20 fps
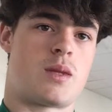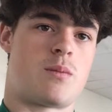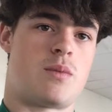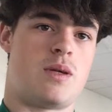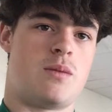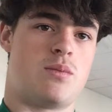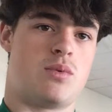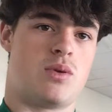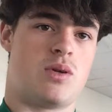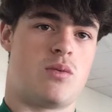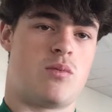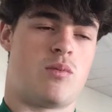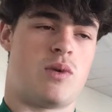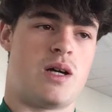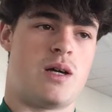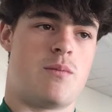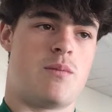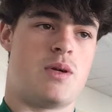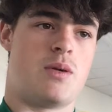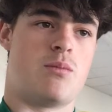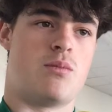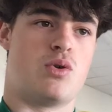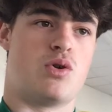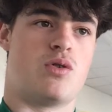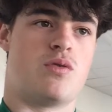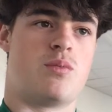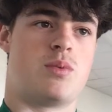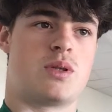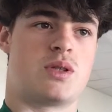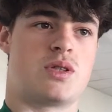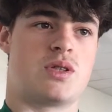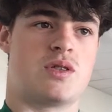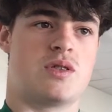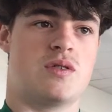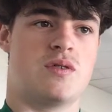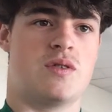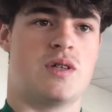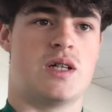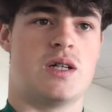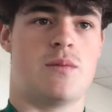people that weigh a bit more because
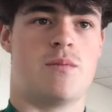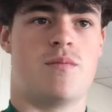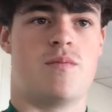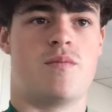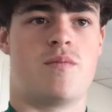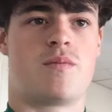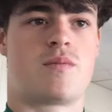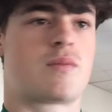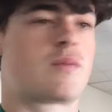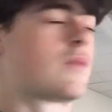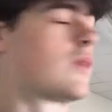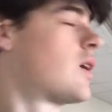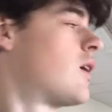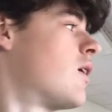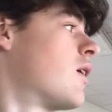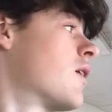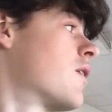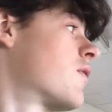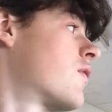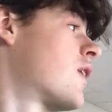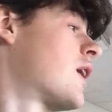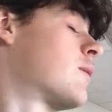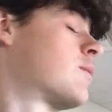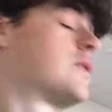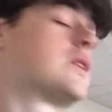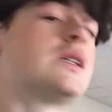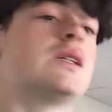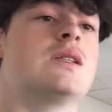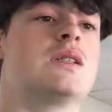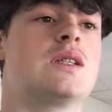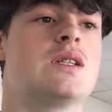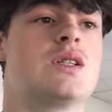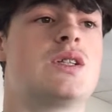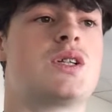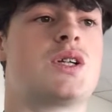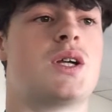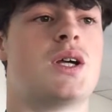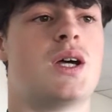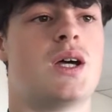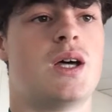of higher fat
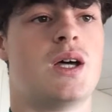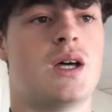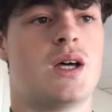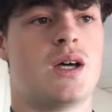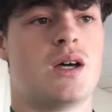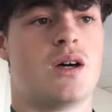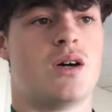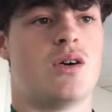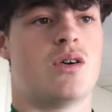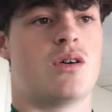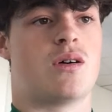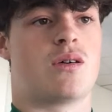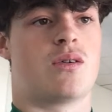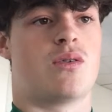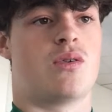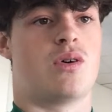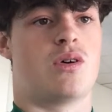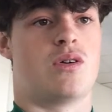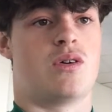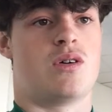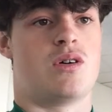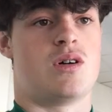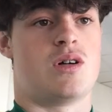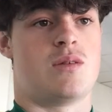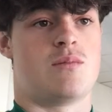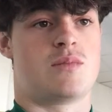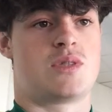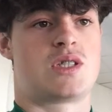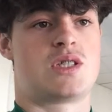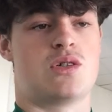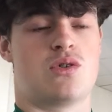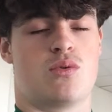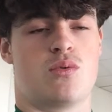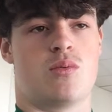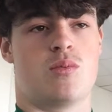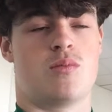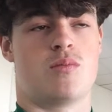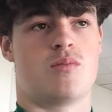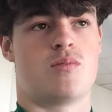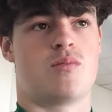percentage, or still